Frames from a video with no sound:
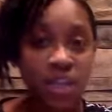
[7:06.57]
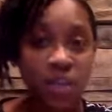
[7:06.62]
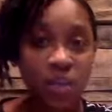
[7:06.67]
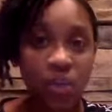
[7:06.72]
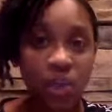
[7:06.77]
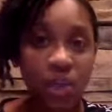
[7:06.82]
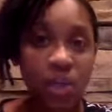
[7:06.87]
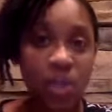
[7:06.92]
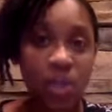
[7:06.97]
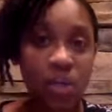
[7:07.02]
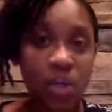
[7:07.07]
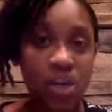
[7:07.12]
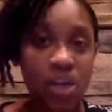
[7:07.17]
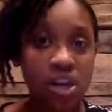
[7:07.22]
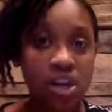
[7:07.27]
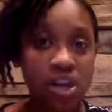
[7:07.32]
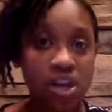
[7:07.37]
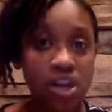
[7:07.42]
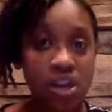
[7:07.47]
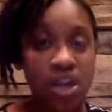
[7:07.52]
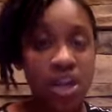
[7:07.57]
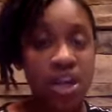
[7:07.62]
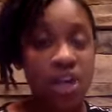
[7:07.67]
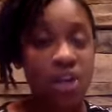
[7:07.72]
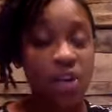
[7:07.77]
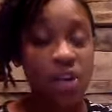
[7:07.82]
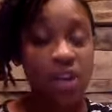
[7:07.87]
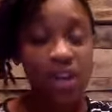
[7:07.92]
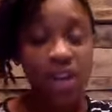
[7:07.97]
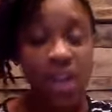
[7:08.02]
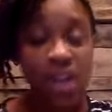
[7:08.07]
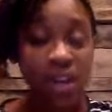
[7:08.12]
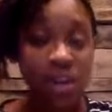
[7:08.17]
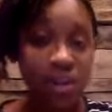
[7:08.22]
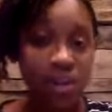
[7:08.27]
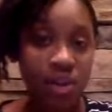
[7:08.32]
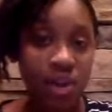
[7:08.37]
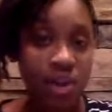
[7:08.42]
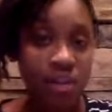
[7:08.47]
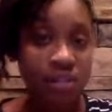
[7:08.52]

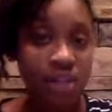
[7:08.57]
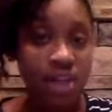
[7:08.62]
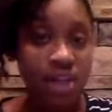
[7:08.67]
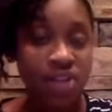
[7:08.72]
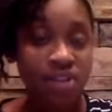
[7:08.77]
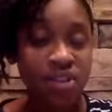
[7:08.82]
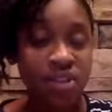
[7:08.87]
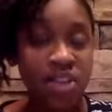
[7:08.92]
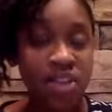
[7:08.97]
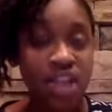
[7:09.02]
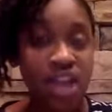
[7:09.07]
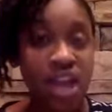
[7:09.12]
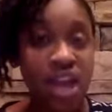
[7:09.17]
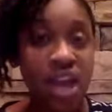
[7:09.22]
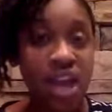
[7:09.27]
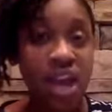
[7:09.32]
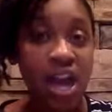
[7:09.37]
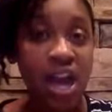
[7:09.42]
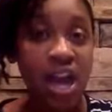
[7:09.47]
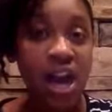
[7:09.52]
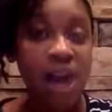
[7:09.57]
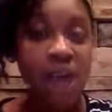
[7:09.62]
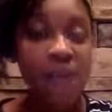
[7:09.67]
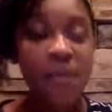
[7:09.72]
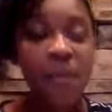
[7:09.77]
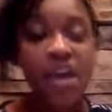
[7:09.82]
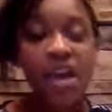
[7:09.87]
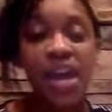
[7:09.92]
greenlightlawyer.com.